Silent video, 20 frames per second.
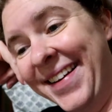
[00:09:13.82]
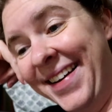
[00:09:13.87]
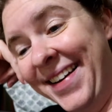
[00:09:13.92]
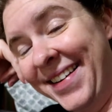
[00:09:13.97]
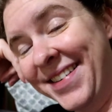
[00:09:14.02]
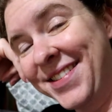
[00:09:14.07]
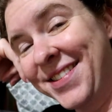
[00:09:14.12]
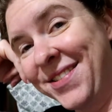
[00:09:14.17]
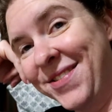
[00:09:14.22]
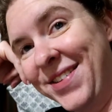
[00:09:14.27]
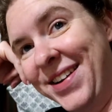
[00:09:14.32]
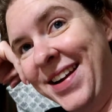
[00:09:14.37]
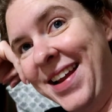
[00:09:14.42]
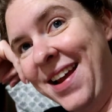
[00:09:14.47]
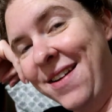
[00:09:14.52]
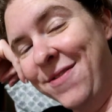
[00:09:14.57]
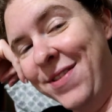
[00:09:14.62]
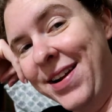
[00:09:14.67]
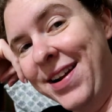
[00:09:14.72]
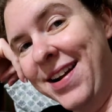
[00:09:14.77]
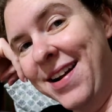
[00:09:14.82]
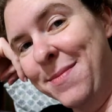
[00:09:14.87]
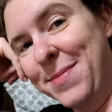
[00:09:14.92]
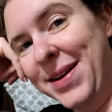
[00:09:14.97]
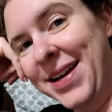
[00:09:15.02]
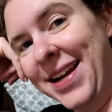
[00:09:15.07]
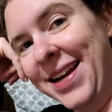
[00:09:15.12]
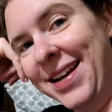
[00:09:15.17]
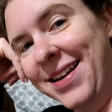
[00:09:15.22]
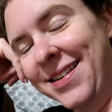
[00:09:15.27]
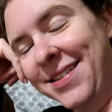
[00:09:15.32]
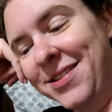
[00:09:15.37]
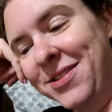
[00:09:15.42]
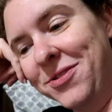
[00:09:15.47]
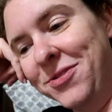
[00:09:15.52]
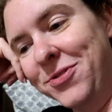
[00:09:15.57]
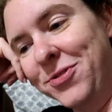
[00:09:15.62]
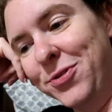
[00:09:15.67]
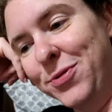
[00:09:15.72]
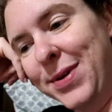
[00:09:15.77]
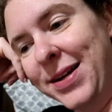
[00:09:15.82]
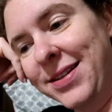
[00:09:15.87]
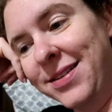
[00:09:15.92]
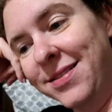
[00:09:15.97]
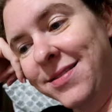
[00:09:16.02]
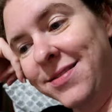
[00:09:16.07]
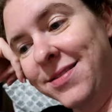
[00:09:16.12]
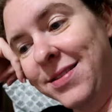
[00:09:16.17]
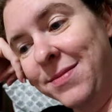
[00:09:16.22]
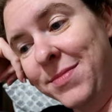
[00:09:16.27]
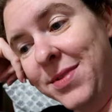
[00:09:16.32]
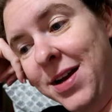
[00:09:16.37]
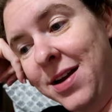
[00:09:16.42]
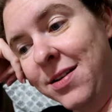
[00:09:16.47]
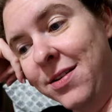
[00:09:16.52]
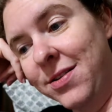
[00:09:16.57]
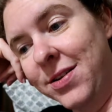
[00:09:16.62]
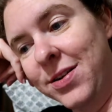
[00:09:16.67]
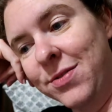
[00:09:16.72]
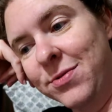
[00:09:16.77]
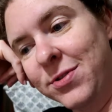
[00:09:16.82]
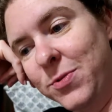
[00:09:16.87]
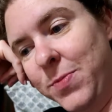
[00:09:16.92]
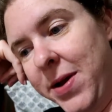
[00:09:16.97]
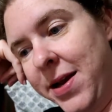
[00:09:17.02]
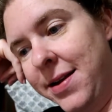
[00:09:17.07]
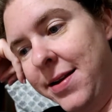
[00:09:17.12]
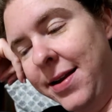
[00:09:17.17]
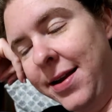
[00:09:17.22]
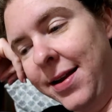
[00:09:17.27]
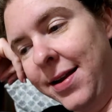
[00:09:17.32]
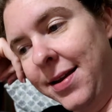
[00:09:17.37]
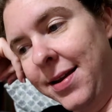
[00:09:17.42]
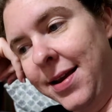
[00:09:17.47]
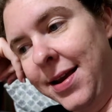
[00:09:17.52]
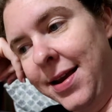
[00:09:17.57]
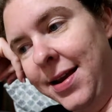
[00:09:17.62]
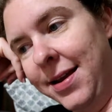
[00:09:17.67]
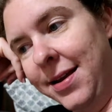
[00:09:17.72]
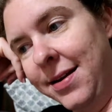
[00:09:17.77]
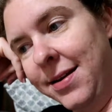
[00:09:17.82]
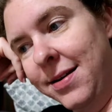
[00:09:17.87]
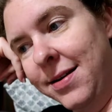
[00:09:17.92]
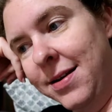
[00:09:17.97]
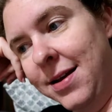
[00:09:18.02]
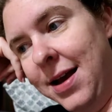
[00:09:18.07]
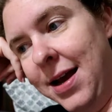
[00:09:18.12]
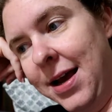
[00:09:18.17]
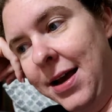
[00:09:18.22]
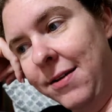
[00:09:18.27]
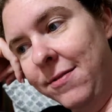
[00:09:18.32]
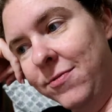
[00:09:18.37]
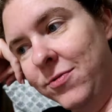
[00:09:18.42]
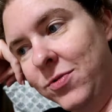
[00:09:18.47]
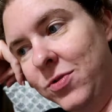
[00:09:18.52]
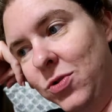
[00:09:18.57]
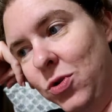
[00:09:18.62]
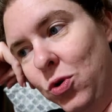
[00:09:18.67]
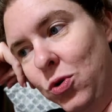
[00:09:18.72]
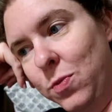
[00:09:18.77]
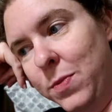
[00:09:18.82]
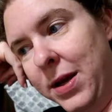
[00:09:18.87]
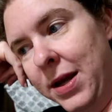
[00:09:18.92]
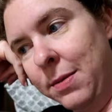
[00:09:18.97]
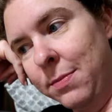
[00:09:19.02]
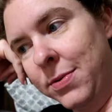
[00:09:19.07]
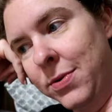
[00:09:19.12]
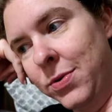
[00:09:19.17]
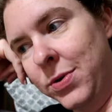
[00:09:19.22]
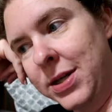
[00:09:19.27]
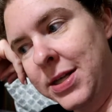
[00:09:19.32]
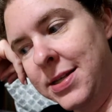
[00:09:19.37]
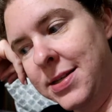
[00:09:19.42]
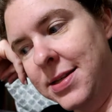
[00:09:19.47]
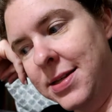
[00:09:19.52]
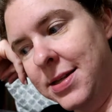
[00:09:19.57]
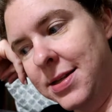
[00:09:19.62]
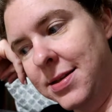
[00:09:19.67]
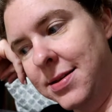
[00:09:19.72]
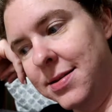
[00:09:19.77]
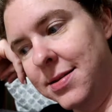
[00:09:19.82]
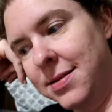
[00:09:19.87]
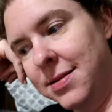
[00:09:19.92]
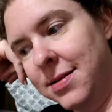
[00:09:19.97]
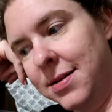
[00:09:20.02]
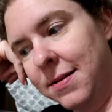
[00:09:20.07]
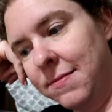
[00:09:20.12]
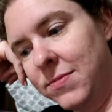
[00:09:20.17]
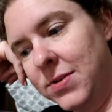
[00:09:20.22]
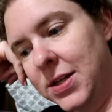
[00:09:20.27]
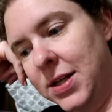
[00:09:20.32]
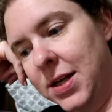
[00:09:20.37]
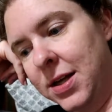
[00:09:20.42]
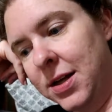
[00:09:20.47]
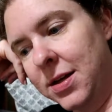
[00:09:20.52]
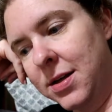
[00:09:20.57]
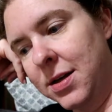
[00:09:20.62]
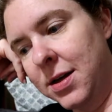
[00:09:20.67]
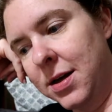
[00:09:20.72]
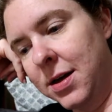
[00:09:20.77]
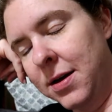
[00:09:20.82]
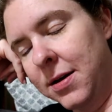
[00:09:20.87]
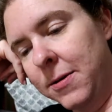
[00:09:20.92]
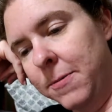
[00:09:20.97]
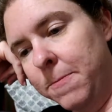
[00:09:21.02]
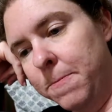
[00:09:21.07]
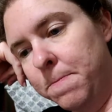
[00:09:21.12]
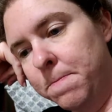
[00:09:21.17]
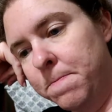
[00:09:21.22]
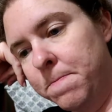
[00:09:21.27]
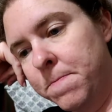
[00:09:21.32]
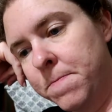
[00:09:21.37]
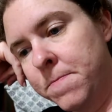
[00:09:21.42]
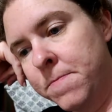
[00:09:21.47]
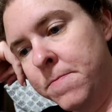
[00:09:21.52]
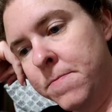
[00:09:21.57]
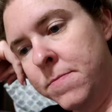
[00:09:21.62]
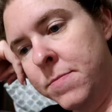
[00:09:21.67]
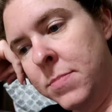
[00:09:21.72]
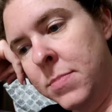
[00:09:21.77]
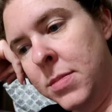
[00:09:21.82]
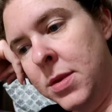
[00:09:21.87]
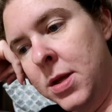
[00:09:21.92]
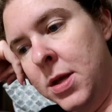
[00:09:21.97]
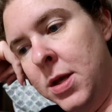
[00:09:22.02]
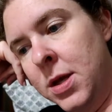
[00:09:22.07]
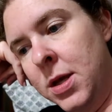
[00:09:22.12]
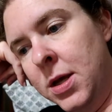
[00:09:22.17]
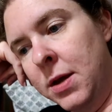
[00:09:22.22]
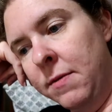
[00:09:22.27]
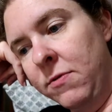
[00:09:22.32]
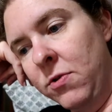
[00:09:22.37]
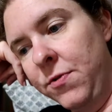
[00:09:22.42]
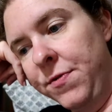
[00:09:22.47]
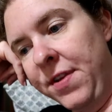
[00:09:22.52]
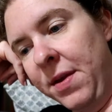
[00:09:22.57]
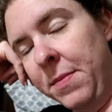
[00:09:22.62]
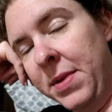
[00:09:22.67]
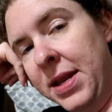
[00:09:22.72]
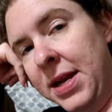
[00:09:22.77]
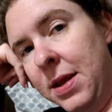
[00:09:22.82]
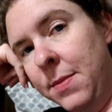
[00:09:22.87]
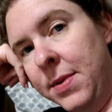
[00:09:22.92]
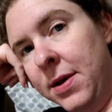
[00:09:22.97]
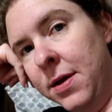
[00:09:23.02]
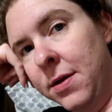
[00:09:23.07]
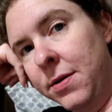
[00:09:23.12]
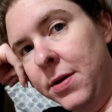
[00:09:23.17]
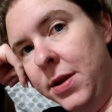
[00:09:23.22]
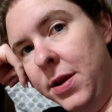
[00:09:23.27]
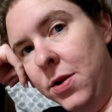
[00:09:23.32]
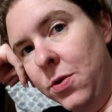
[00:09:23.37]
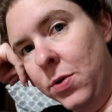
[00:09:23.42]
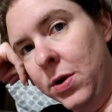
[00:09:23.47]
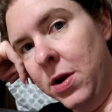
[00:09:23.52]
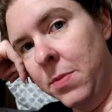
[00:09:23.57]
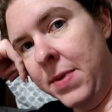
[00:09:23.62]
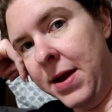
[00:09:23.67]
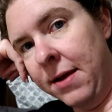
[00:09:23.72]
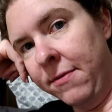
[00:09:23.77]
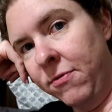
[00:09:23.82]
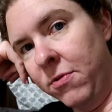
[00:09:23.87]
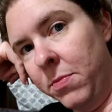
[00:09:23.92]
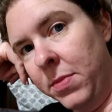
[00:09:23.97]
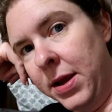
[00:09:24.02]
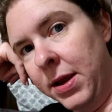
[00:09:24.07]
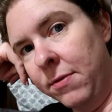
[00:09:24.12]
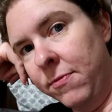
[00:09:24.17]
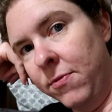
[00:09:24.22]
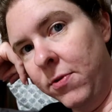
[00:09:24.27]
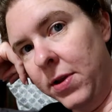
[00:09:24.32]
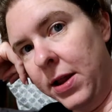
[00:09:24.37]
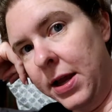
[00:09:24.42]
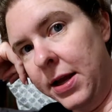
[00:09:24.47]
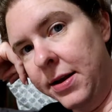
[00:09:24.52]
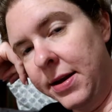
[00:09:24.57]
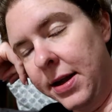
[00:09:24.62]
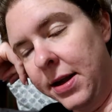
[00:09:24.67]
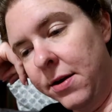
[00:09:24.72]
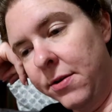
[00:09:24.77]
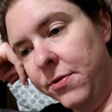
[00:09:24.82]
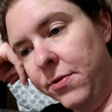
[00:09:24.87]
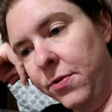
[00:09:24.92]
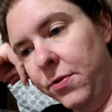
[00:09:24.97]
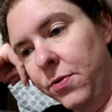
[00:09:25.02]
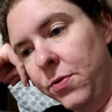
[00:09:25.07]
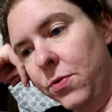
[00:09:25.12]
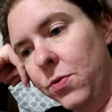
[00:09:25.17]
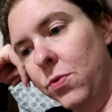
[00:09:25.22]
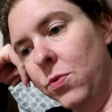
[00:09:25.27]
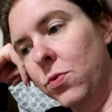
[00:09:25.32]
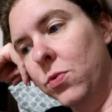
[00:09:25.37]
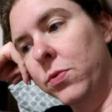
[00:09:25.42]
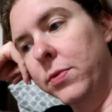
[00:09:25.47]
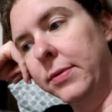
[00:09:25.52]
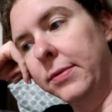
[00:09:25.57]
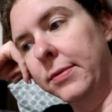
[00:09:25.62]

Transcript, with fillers: I actually read every comment I get on YouTube. I just am not good at responding. And I've told my employees this. I've said, um, if you sent me an email and you don't hear back from me for like a day or two,